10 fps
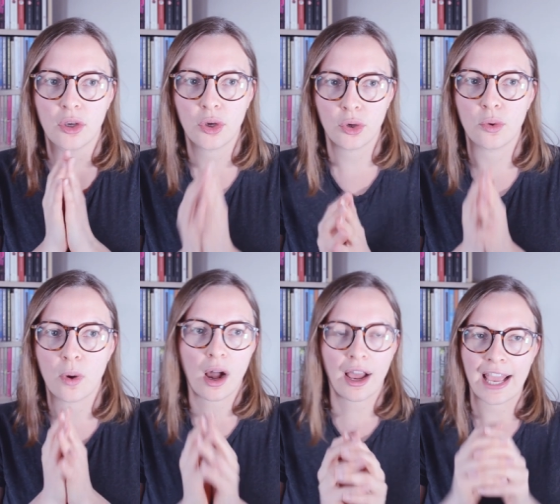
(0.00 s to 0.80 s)

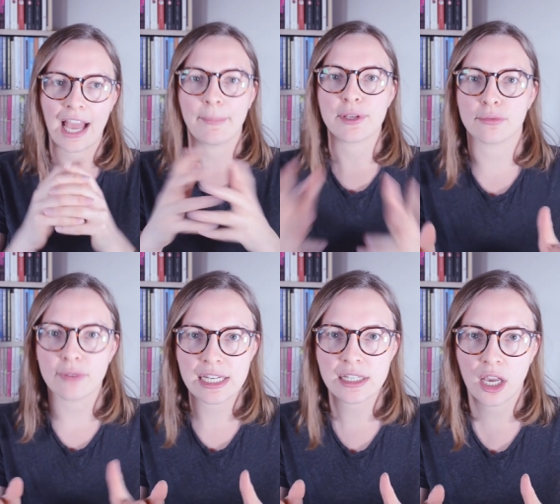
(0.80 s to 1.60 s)
who I am as a
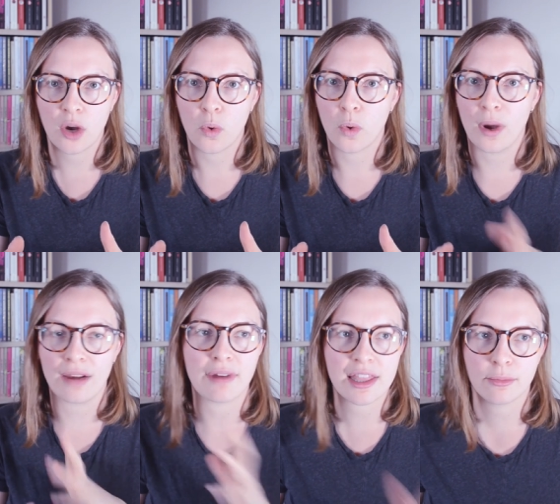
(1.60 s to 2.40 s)
reader, or I
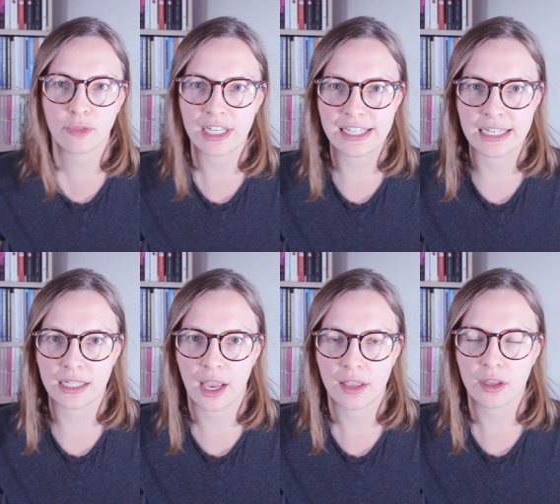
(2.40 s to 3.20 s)
read them, really didn't
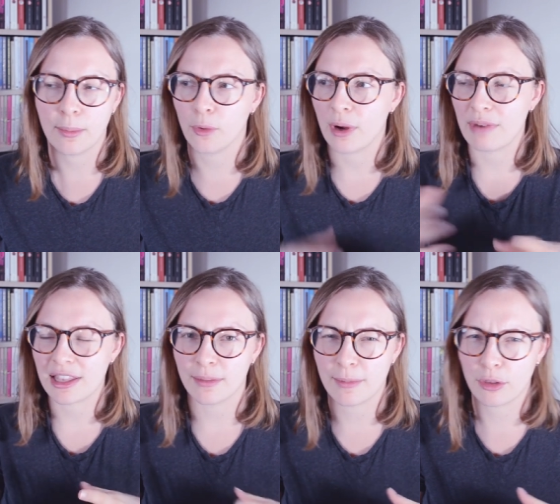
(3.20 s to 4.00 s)
like them, or I
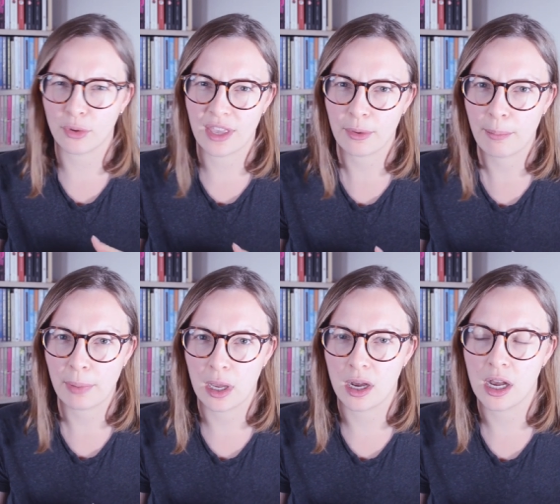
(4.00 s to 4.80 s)
read them and thought they were
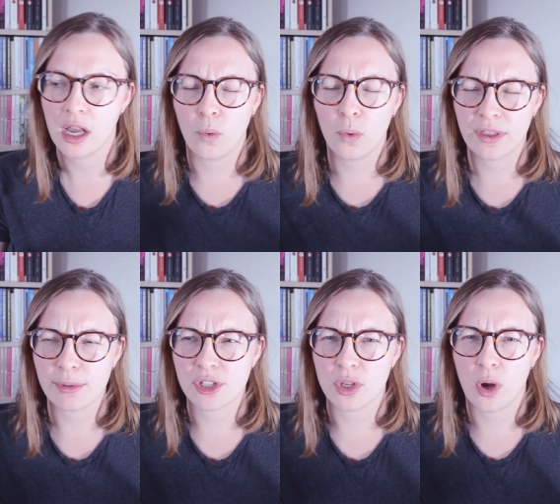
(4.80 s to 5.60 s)
blah, or they
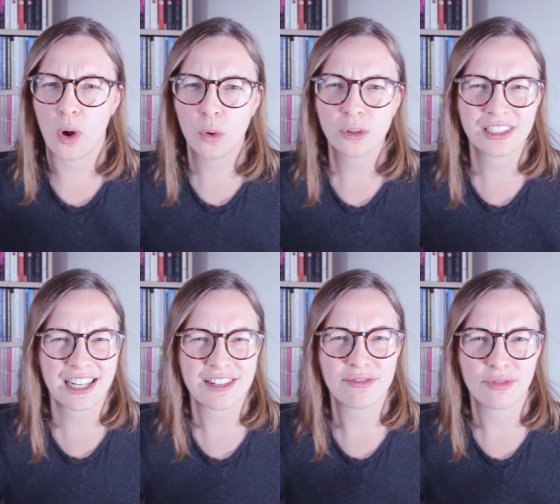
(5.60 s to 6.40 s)
were just old and
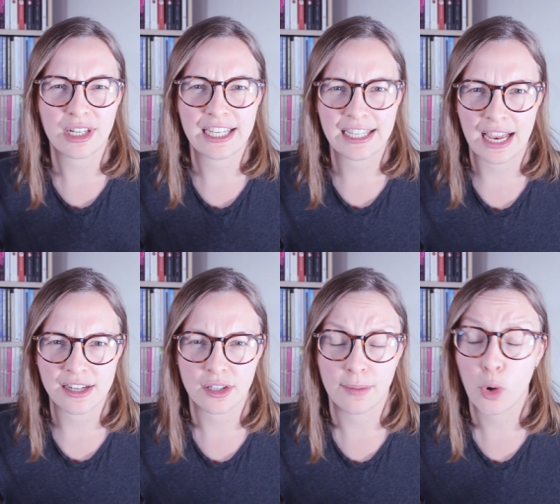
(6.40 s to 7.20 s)
I didn't really
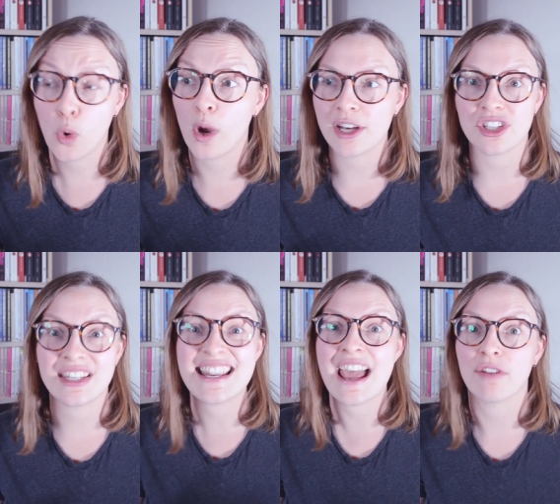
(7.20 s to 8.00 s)
connect to them, or I just
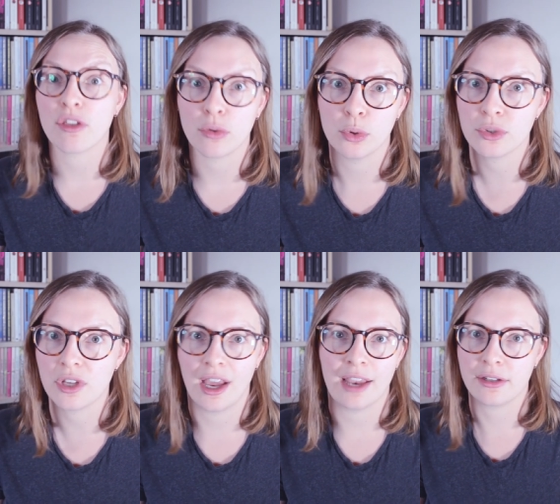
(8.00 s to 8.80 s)
never thought
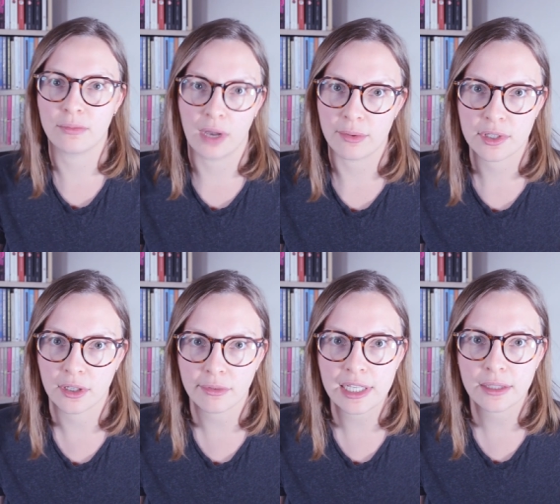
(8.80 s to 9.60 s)
I'd, I was
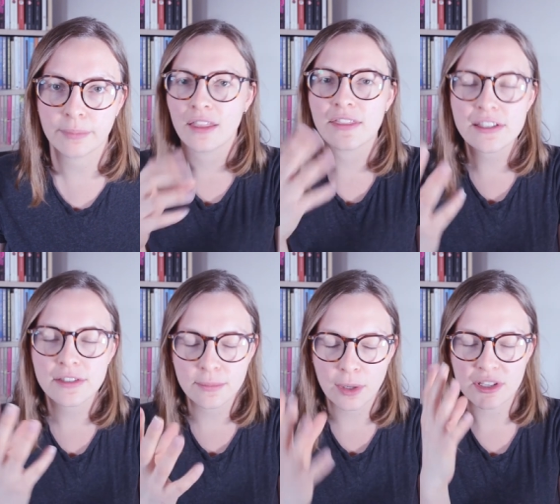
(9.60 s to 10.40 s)
going to read them. These
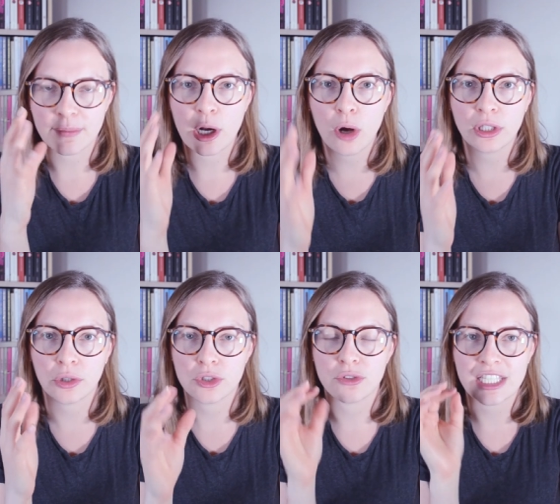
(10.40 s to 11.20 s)
are some books I've been holding
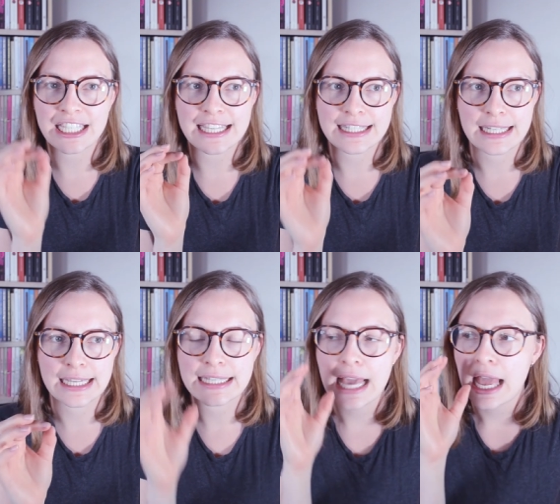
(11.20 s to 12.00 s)
on to for years and years,